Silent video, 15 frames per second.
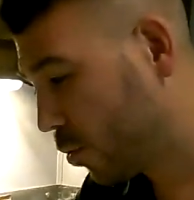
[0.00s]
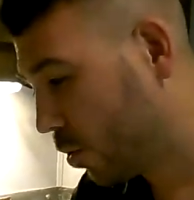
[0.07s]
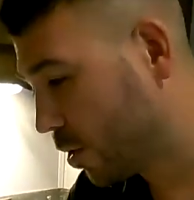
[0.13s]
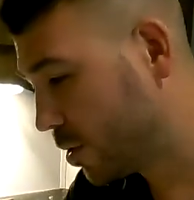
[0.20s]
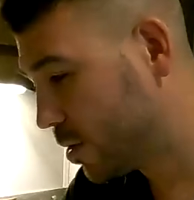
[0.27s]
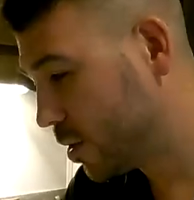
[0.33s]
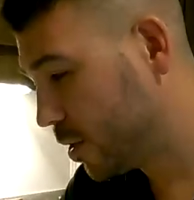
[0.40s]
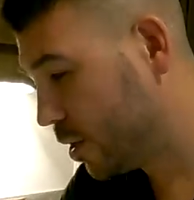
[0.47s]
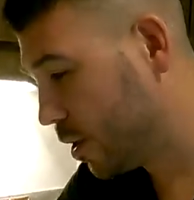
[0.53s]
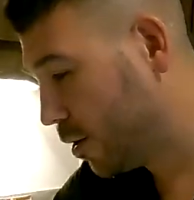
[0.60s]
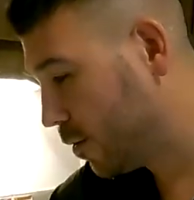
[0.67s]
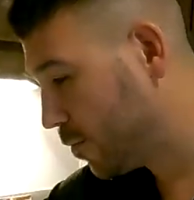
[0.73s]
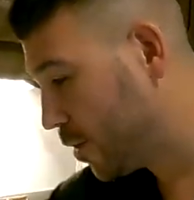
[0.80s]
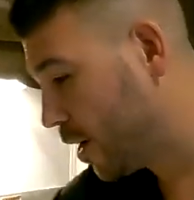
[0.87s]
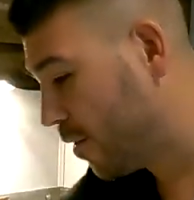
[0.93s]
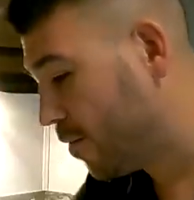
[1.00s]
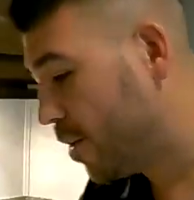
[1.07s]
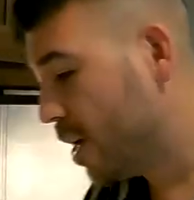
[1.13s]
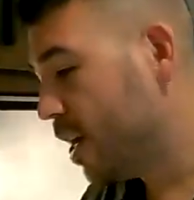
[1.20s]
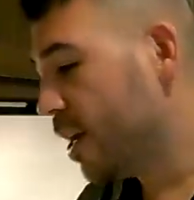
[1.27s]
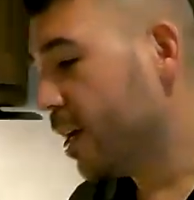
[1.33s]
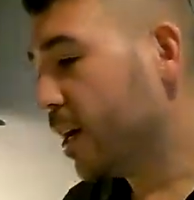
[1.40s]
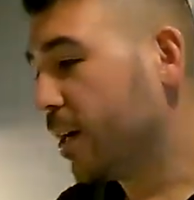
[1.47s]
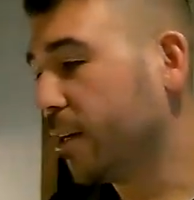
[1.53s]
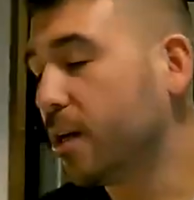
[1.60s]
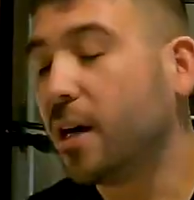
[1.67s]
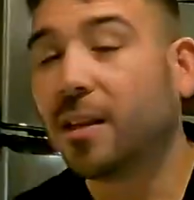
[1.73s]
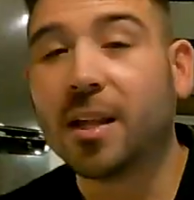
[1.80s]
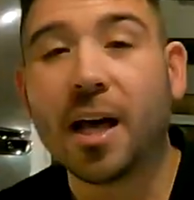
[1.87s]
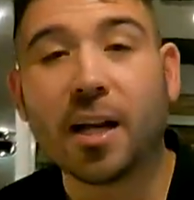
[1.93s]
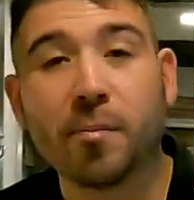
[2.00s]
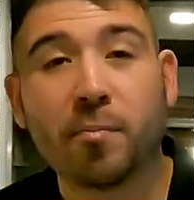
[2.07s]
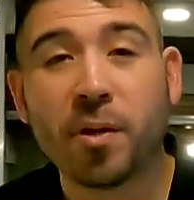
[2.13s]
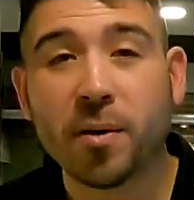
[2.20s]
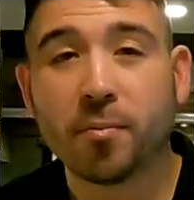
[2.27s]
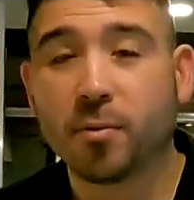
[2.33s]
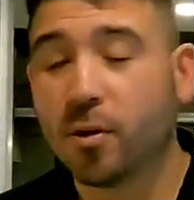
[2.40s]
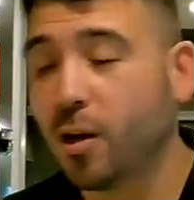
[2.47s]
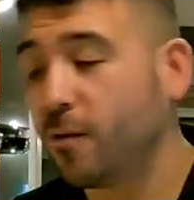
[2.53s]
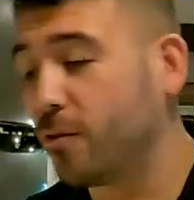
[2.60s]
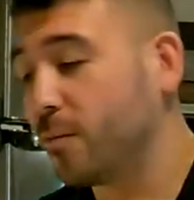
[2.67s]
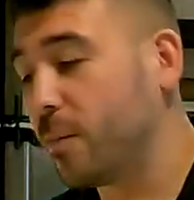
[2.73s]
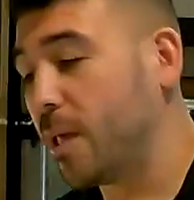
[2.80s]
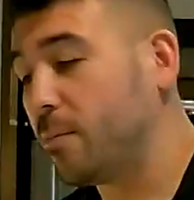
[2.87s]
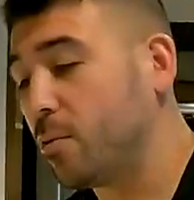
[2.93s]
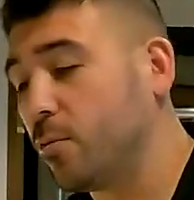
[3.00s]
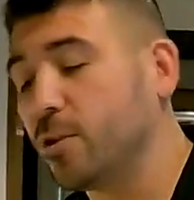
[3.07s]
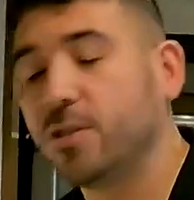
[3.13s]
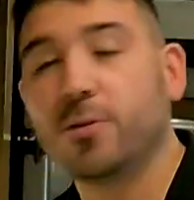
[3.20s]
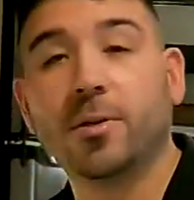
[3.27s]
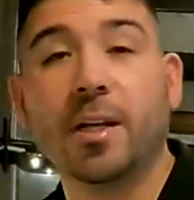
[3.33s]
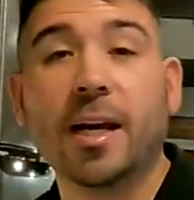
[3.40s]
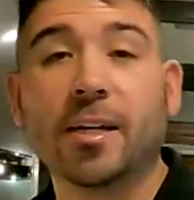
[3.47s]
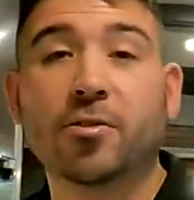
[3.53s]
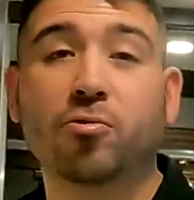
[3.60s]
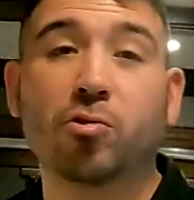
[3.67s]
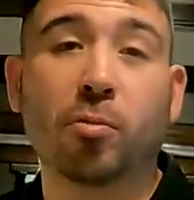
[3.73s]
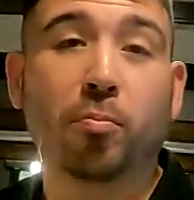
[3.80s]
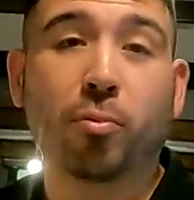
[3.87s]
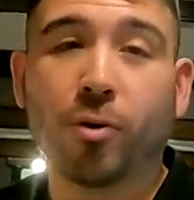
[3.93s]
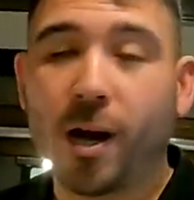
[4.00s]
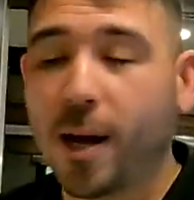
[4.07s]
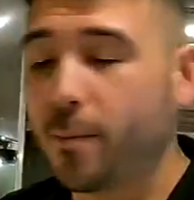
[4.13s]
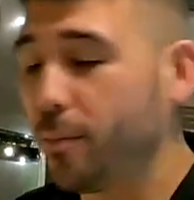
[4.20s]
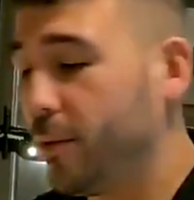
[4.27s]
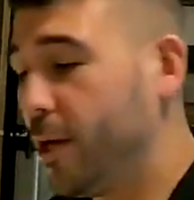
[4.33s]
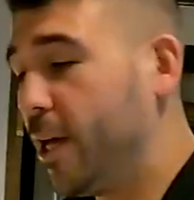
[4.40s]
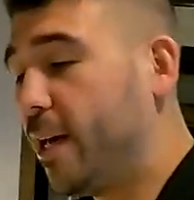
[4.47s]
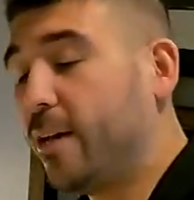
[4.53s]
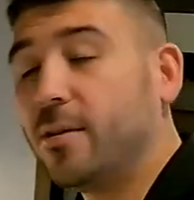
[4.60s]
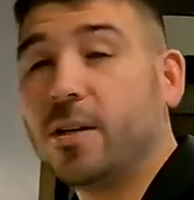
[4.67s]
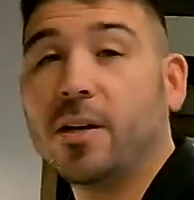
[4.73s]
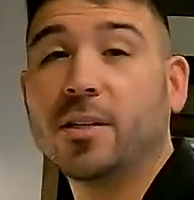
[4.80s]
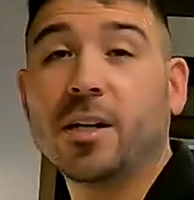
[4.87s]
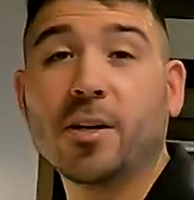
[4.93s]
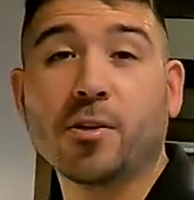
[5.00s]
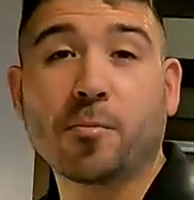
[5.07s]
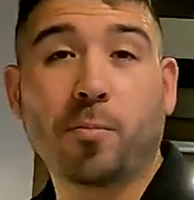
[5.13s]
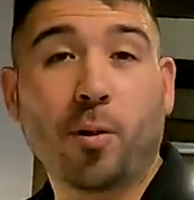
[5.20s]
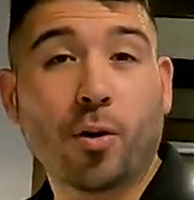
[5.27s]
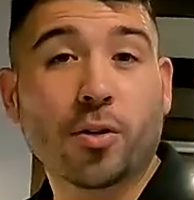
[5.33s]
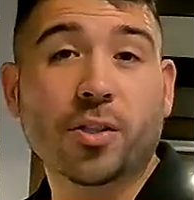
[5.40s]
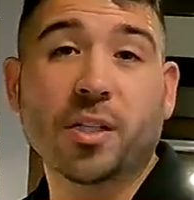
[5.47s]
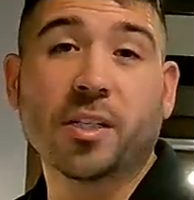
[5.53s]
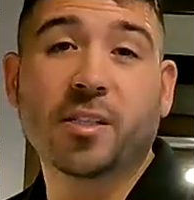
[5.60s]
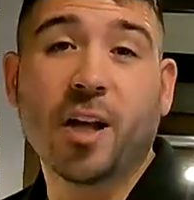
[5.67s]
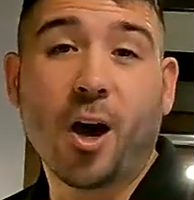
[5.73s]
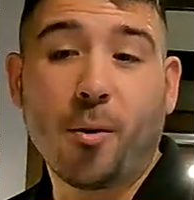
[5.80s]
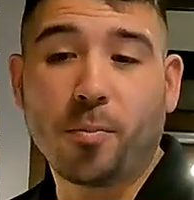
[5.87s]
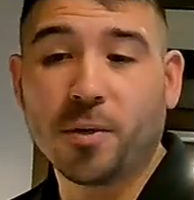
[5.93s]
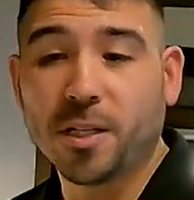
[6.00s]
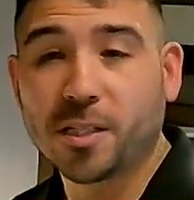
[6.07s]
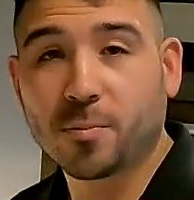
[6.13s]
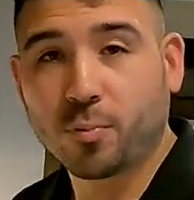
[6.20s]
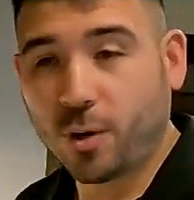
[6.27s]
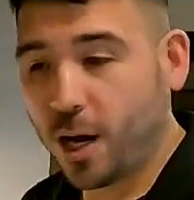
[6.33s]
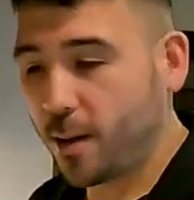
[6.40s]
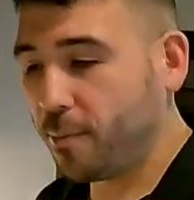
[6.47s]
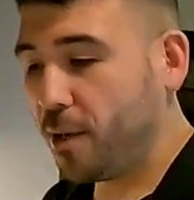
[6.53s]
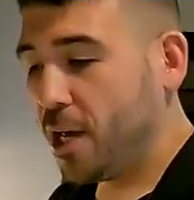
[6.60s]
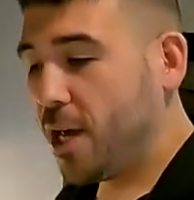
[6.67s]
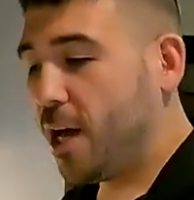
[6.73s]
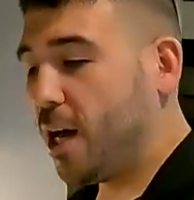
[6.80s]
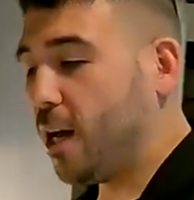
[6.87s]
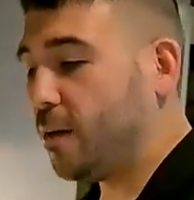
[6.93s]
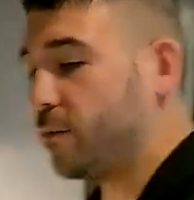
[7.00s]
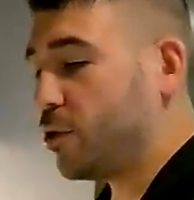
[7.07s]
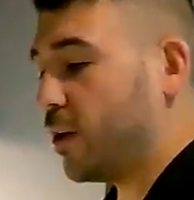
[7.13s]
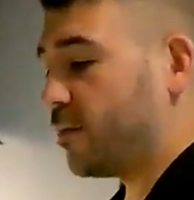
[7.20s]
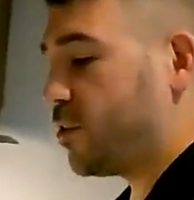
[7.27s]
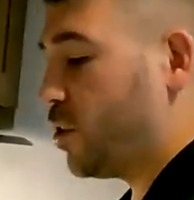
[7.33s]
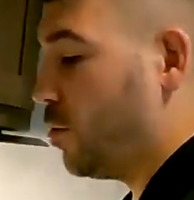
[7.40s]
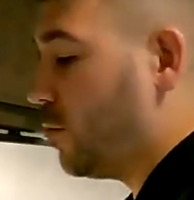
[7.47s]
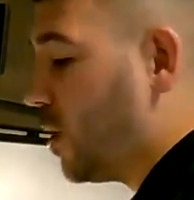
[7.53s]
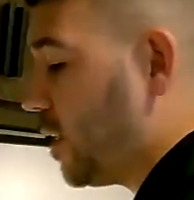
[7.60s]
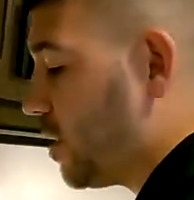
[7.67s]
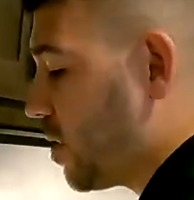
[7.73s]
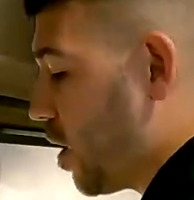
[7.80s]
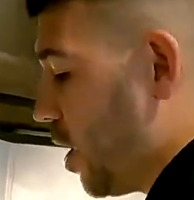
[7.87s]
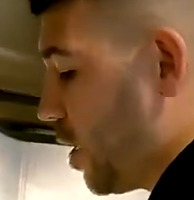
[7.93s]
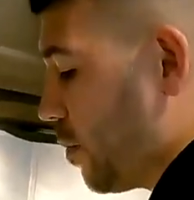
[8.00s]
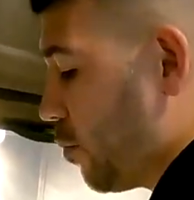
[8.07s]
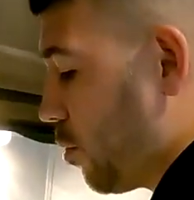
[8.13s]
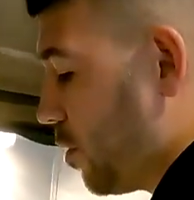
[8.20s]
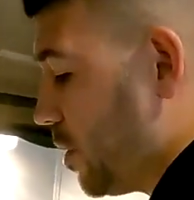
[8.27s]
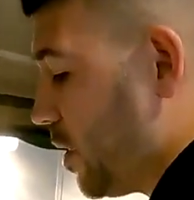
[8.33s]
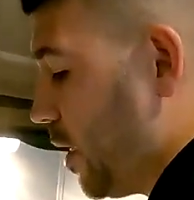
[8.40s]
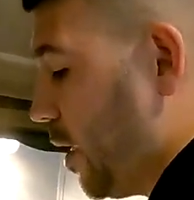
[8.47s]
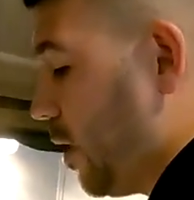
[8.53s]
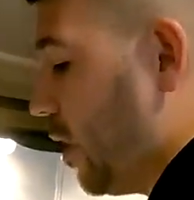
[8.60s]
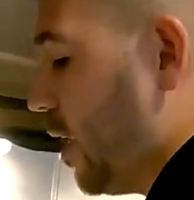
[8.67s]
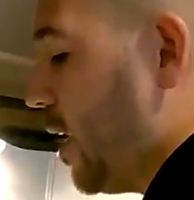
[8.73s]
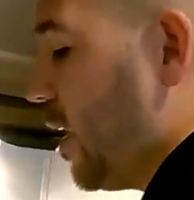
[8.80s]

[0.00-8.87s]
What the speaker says: boards. You know, if you have a lot of people over, maybe we're doing extra prep, another person is helping us prep, you have two nice cutting boards here